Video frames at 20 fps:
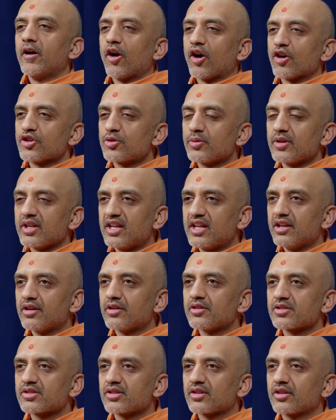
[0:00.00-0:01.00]
Arjun
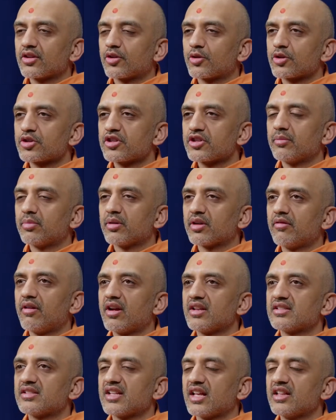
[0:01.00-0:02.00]
hears Krishna
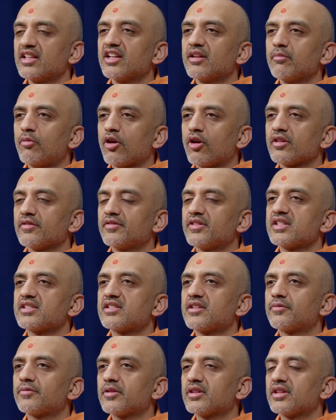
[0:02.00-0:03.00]
Bhagavan telling him all of these
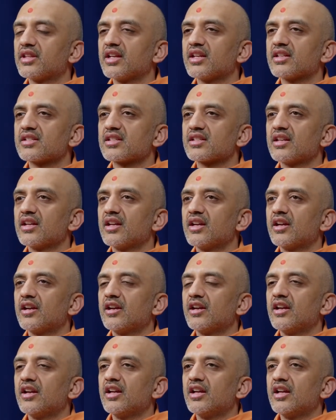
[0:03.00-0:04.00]
different things.
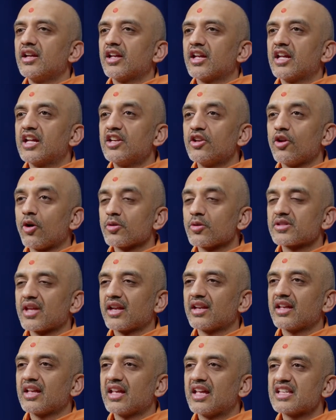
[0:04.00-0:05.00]
He knows
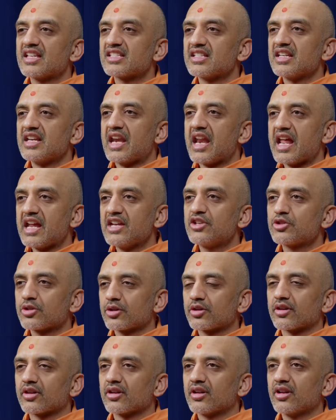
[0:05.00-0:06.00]
that his
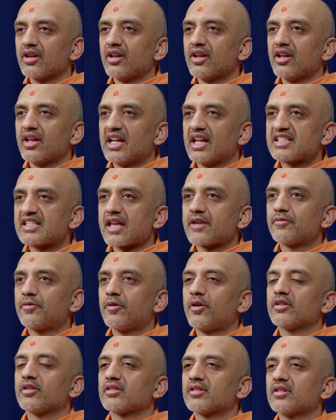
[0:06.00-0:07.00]
nature is at
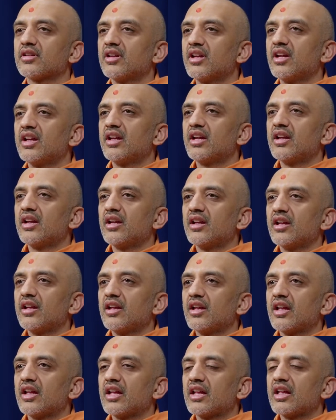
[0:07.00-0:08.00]
fault.
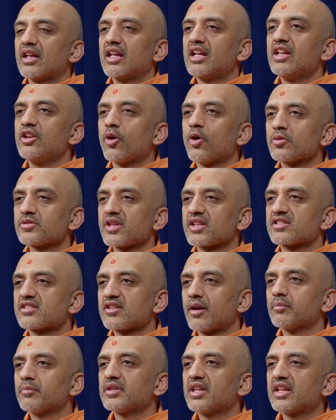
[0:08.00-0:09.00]
He knows that
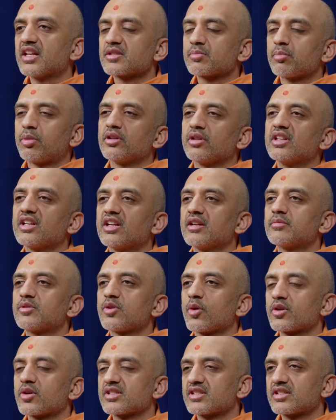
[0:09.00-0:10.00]
something is pulling him
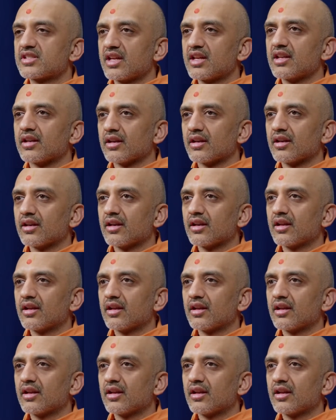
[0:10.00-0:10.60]
towards sin.